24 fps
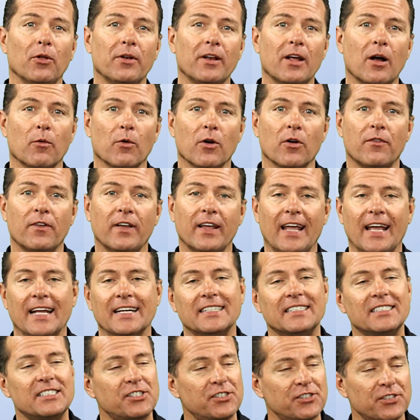Nail Roofing,
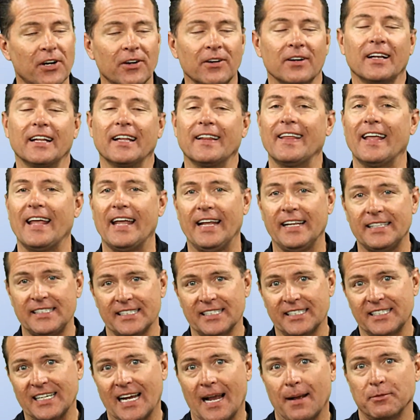and certainly the
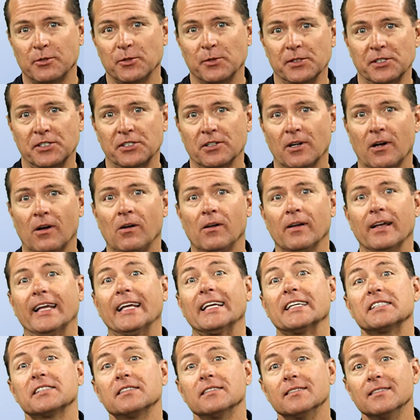easiest type to install
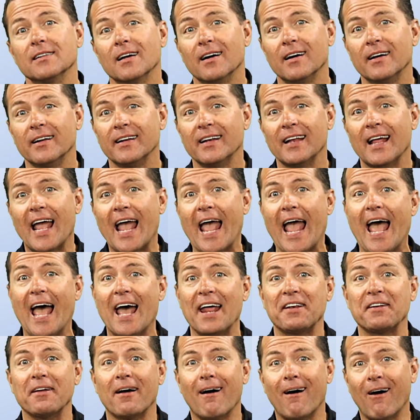is none
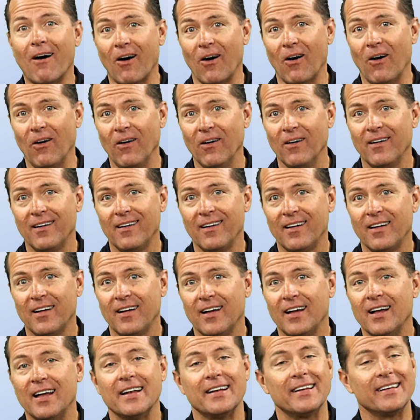at all.
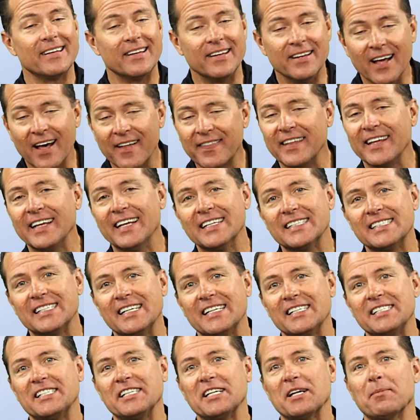Nothing is
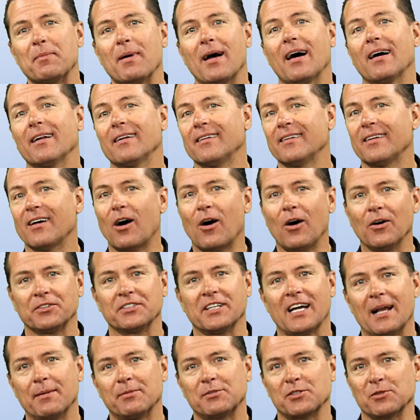easy about all
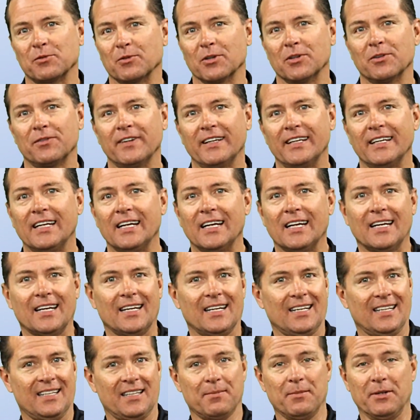types of roofing.
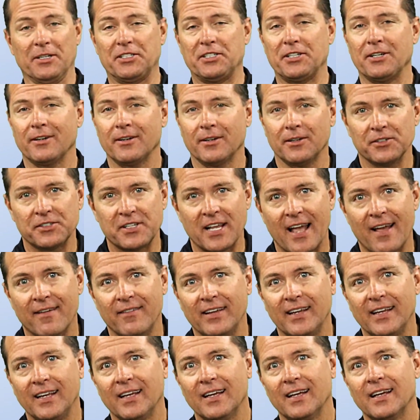The material's
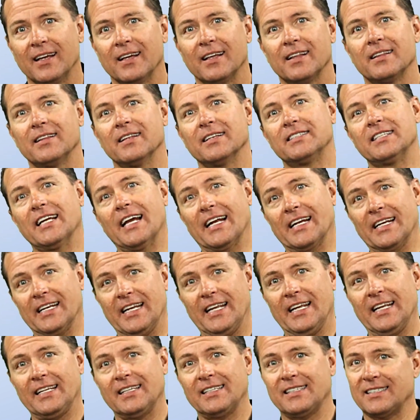heavy, the
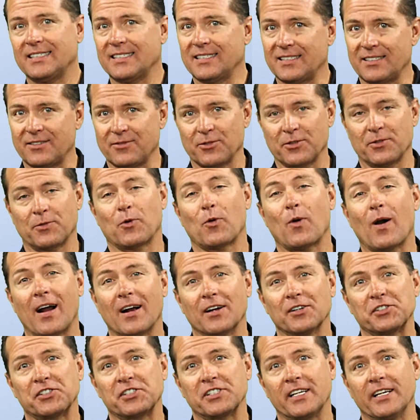technique
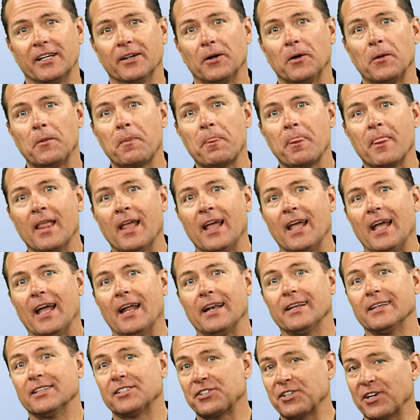requires skill, and
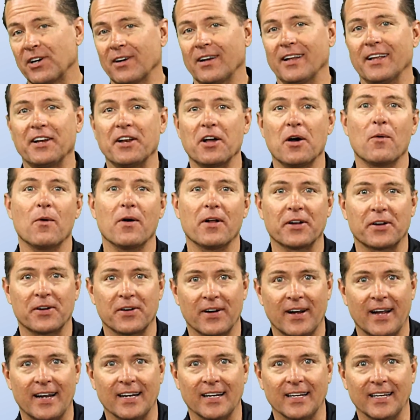you certainly don't want to
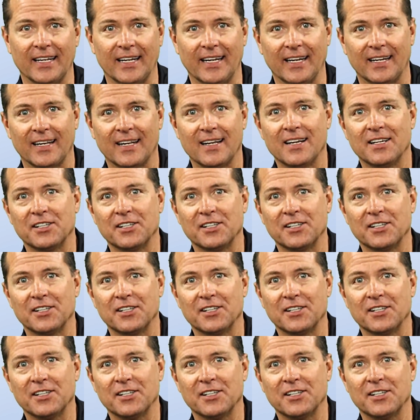create a leak.